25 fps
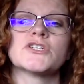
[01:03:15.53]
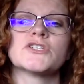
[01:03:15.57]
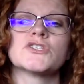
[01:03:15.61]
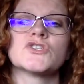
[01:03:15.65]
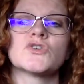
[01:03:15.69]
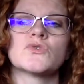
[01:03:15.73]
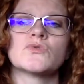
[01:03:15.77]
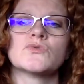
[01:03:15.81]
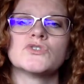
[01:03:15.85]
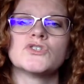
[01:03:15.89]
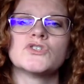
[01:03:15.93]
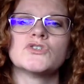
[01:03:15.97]

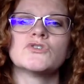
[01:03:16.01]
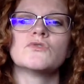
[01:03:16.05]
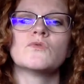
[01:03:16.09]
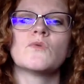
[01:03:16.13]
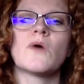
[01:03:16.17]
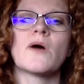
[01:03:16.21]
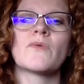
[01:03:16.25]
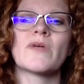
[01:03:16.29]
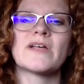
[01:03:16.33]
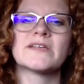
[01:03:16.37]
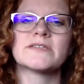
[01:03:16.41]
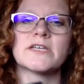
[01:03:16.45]
So do
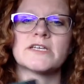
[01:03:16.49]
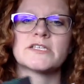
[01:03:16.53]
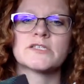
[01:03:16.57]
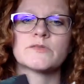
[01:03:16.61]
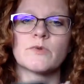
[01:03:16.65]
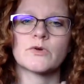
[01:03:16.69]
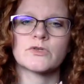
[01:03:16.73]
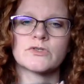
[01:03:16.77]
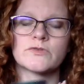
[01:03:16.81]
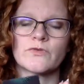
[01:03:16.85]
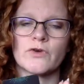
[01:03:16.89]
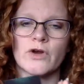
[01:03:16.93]
what resonates
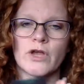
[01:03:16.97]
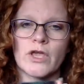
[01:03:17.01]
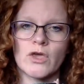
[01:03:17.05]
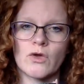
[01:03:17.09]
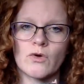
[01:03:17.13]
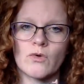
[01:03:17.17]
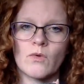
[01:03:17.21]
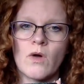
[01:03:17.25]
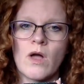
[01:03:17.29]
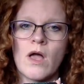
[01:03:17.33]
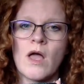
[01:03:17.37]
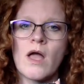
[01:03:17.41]
most for you.